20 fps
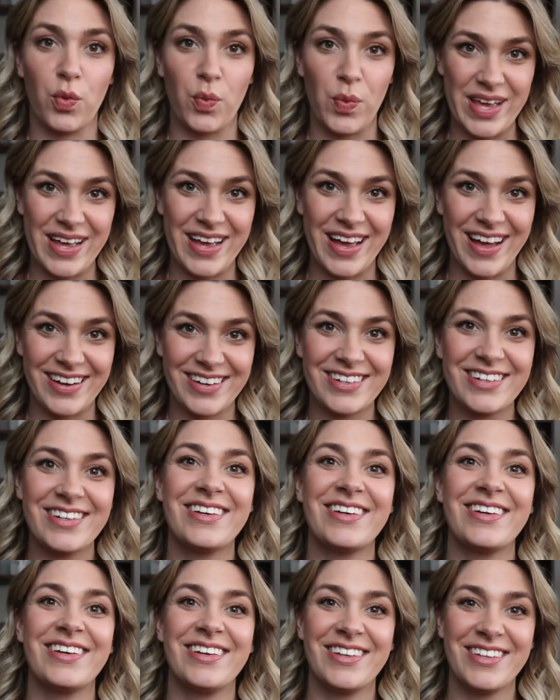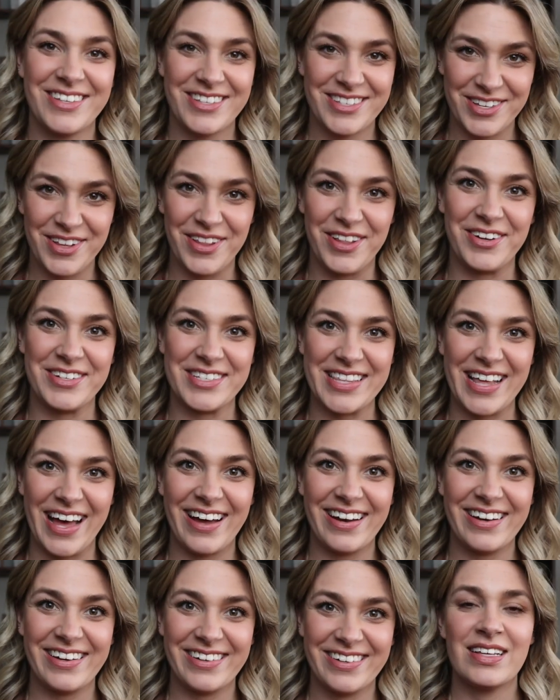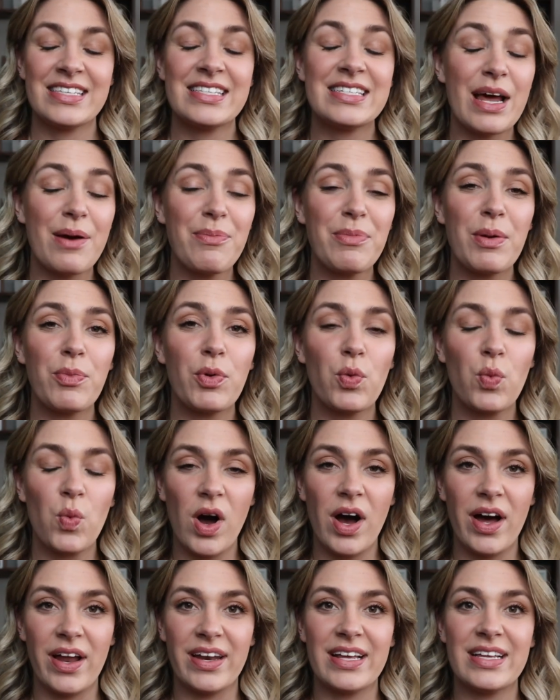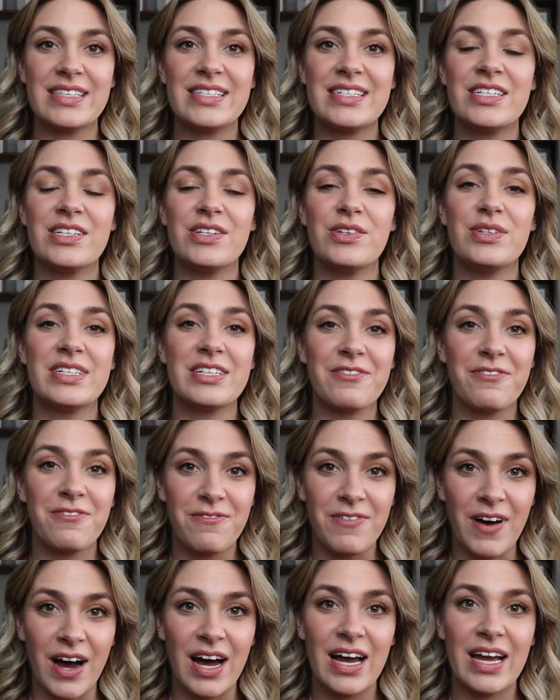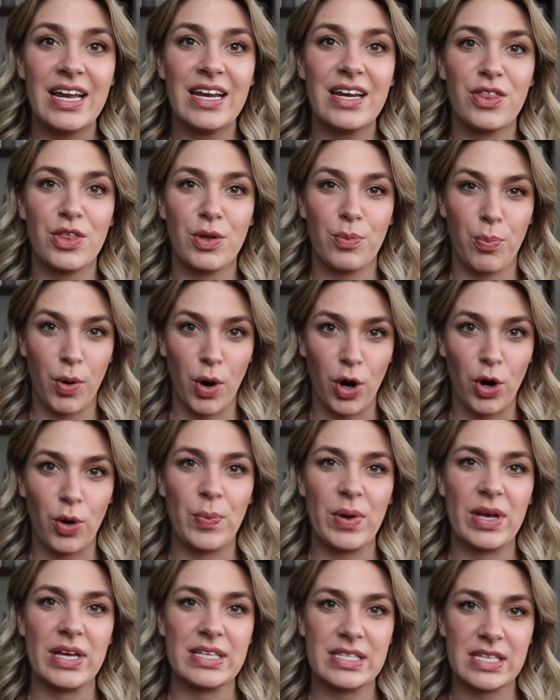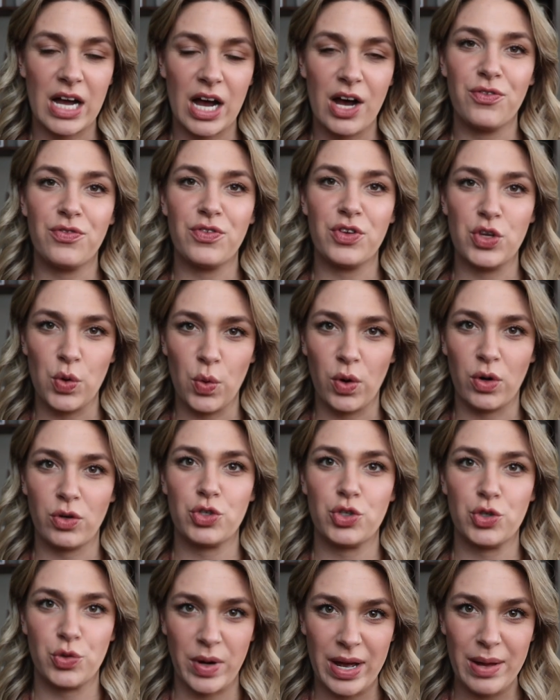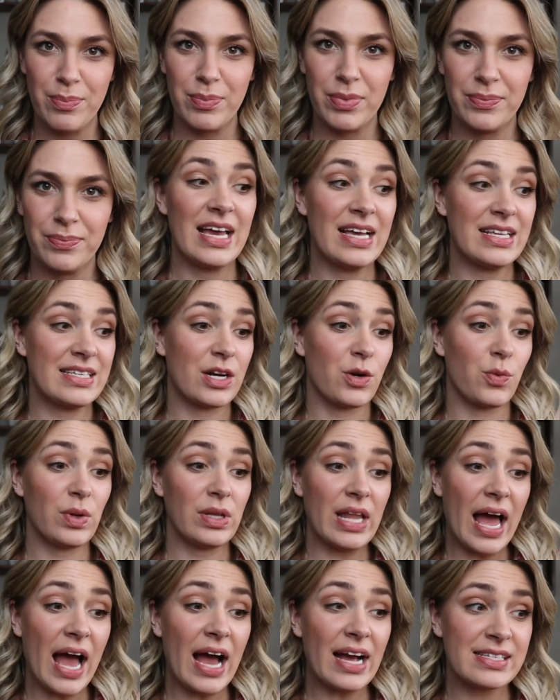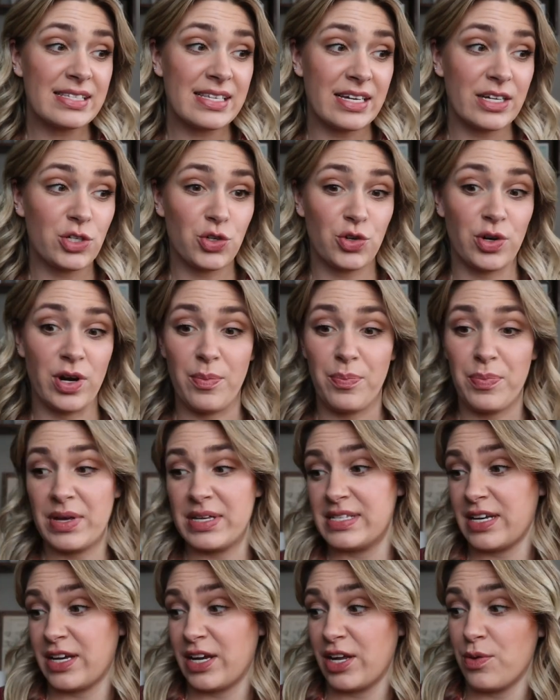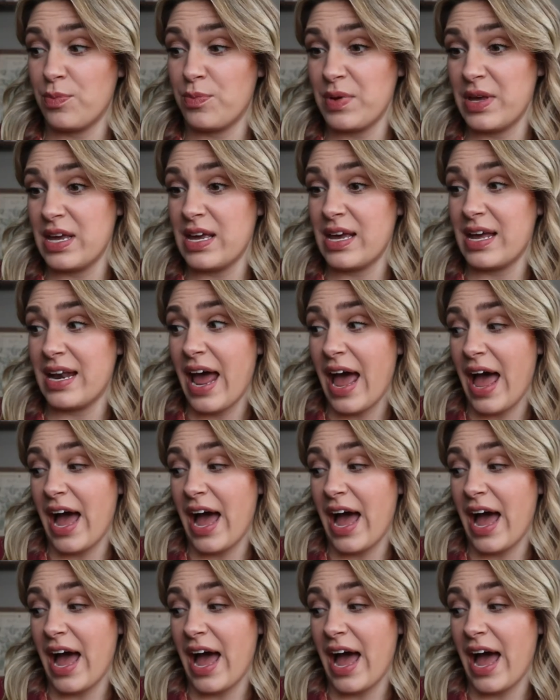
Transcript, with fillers: a weekend. So there's that. Step number one is to define the purpose of your trip. Is it a relaxing trip? Is it going to be an